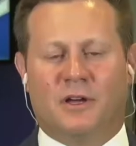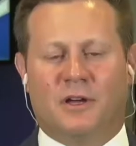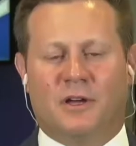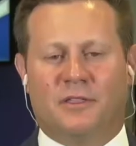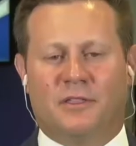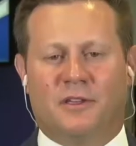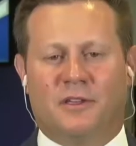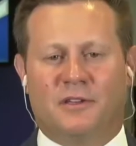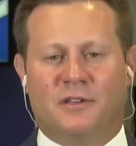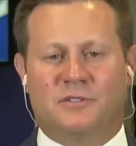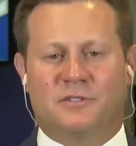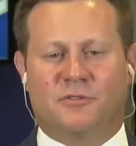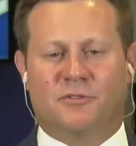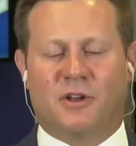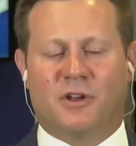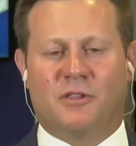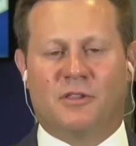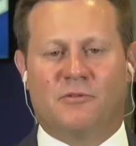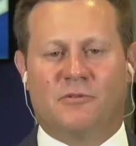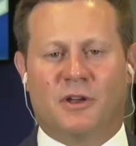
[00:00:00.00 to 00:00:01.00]
think it's a
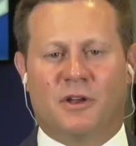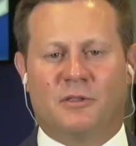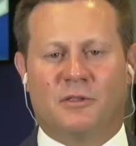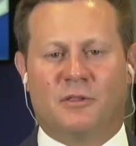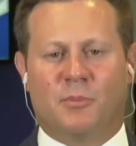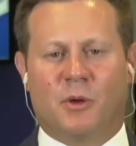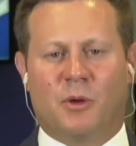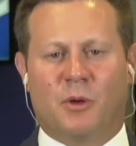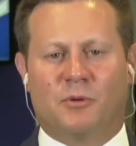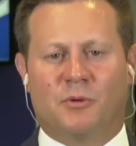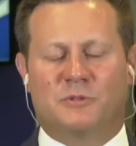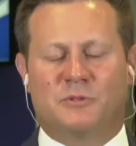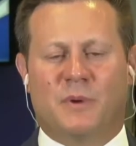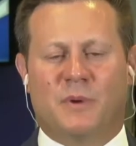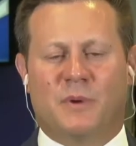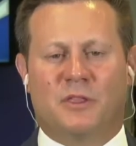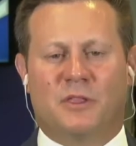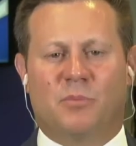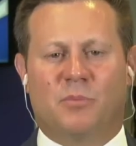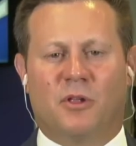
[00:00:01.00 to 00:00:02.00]
great, right, be able to
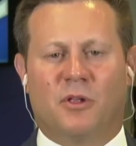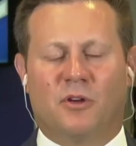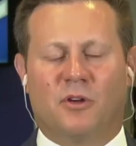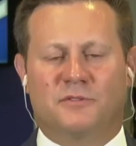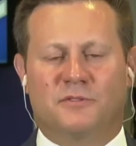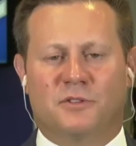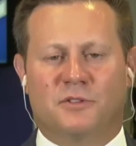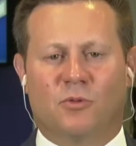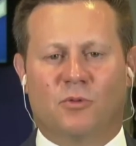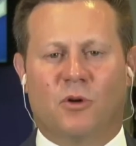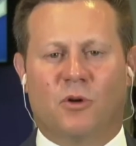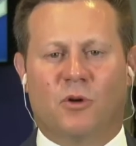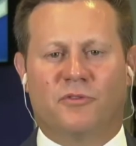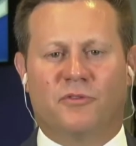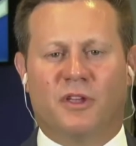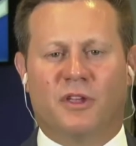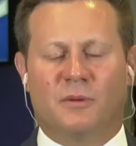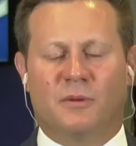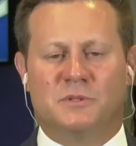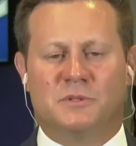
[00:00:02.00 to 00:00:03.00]
expand the playoffs to 12
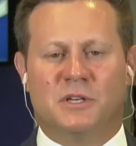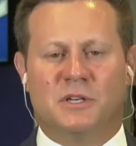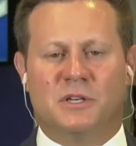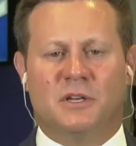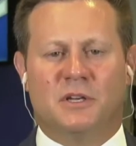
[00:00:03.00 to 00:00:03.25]
teams.